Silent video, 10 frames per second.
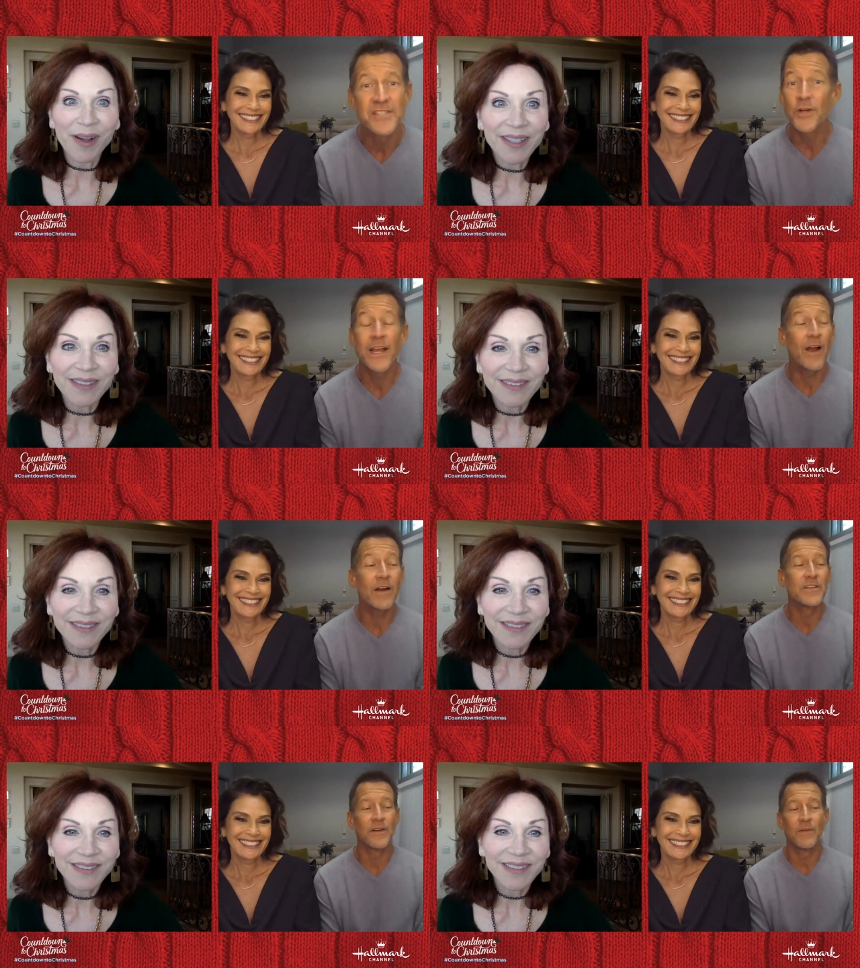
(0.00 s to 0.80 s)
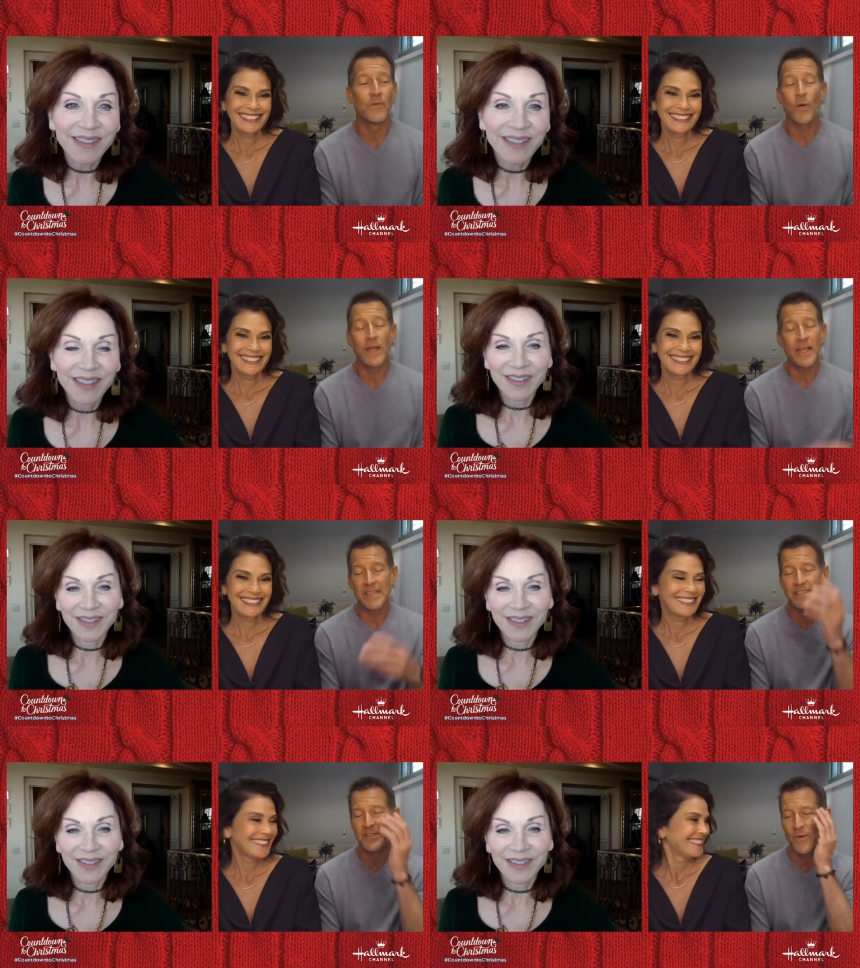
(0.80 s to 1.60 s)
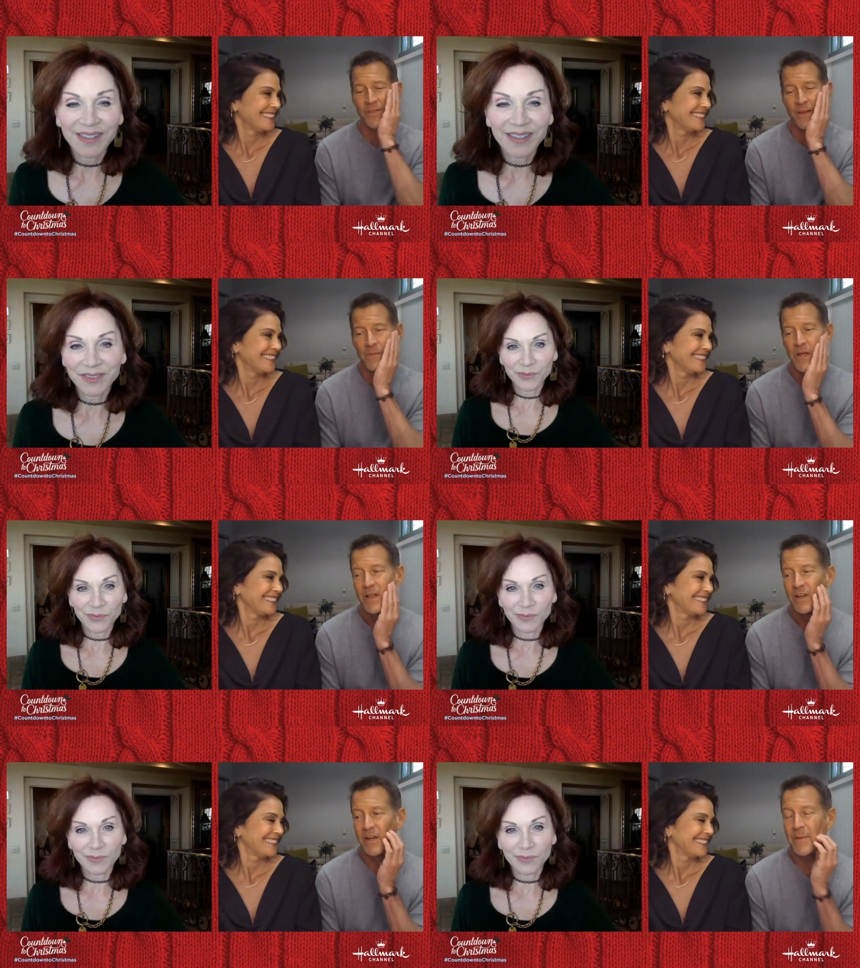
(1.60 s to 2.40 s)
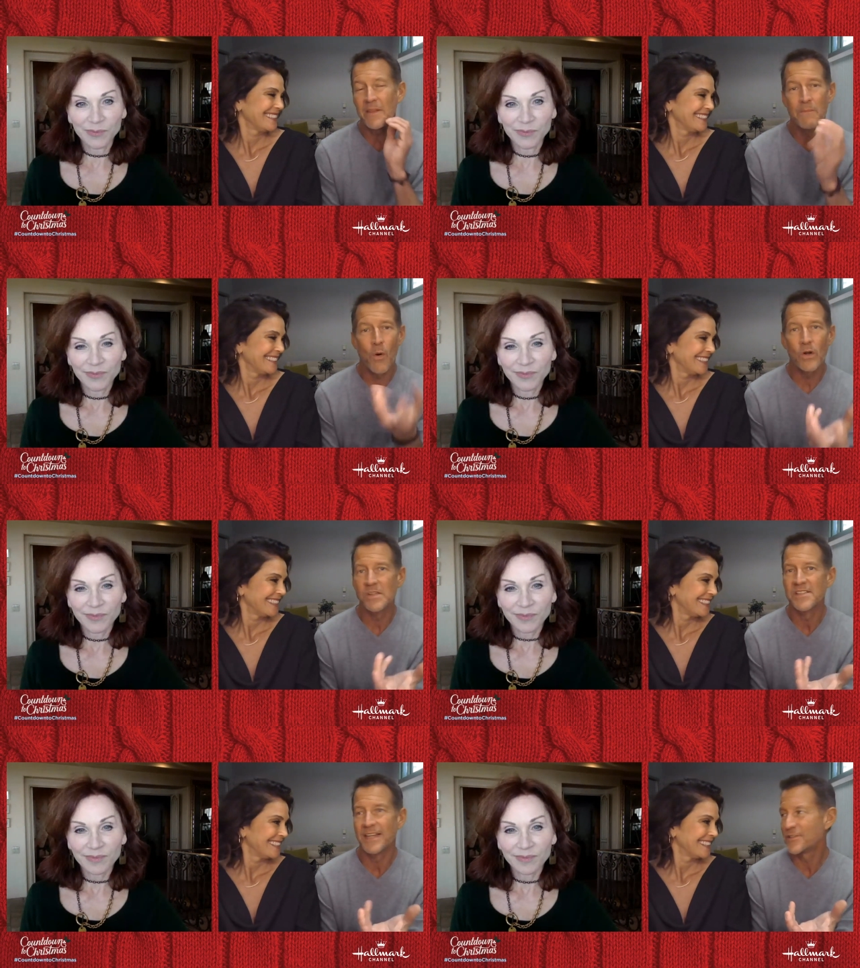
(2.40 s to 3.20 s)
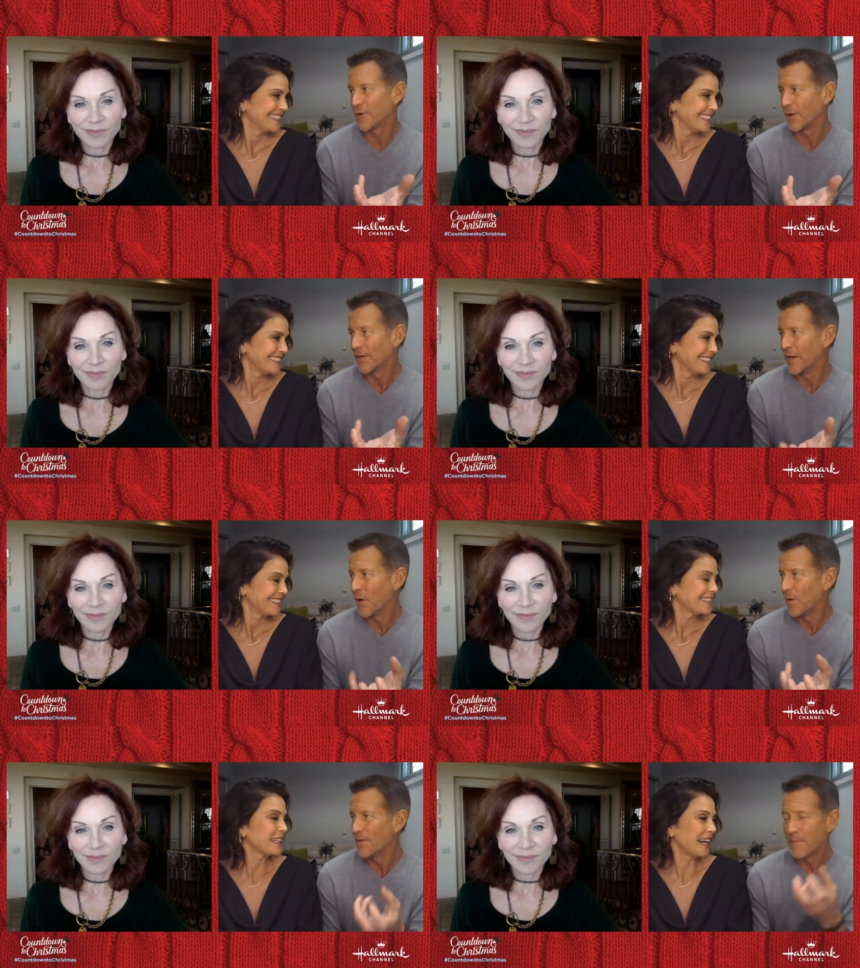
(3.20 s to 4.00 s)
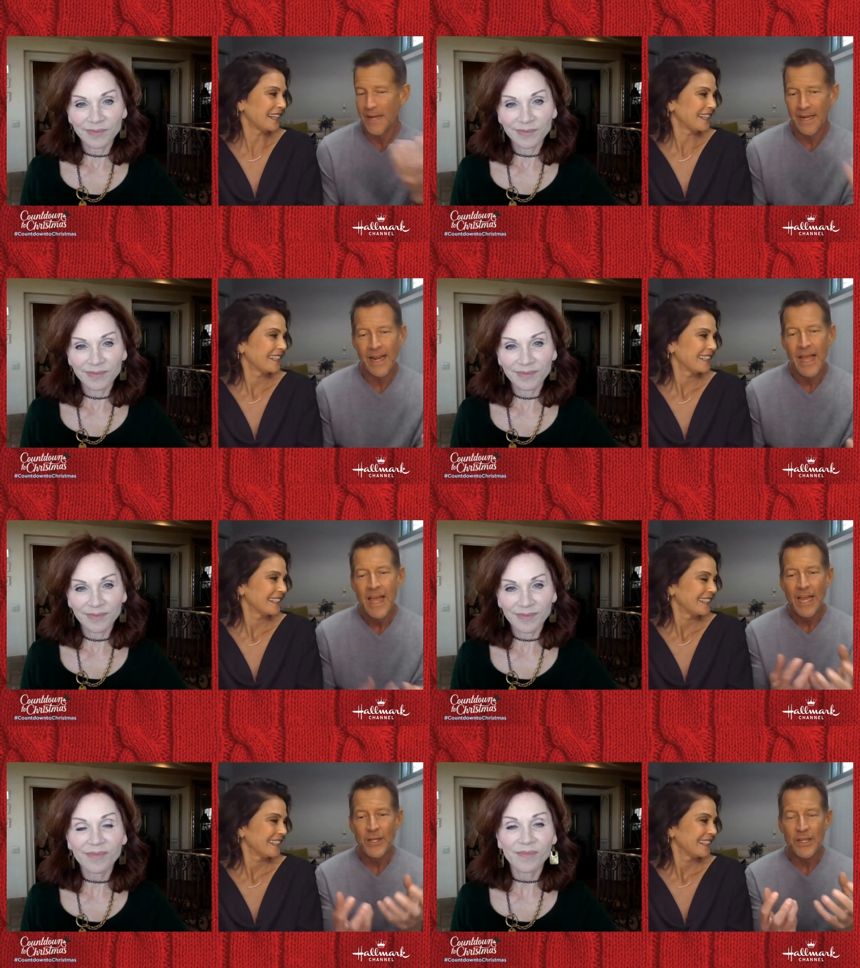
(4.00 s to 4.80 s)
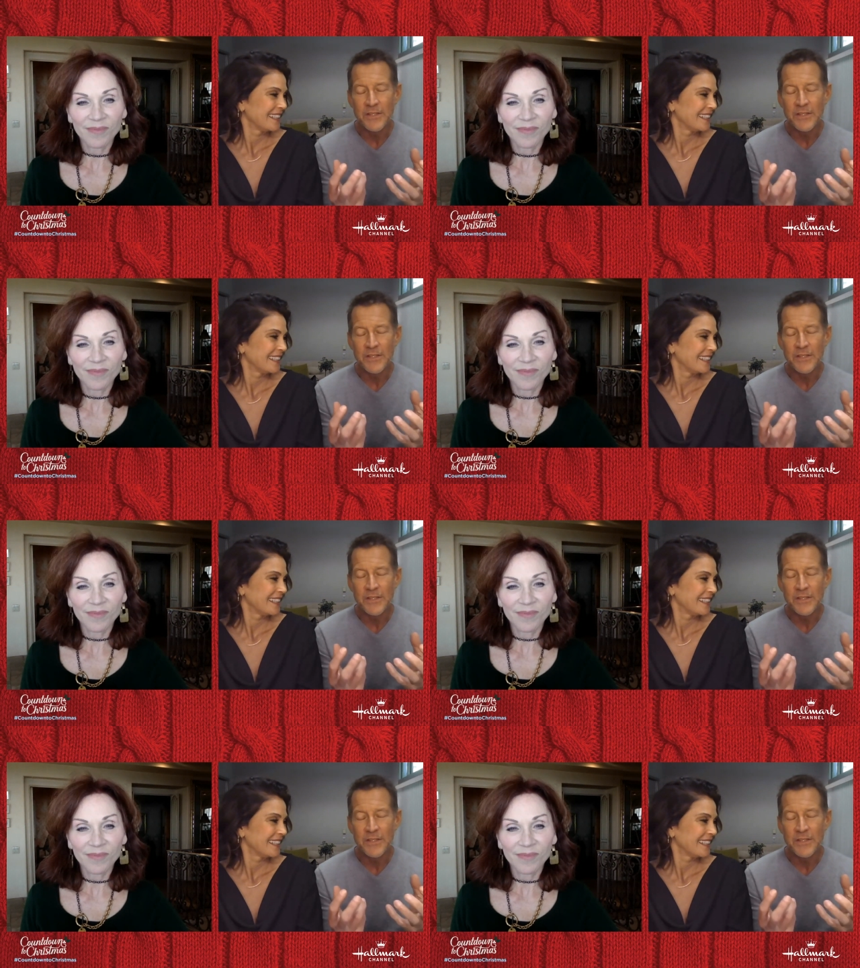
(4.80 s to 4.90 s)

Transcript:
Speaker 1: yes, your character Rona is sort of the a little bit of the moral center, you know, in yeah. the beginning.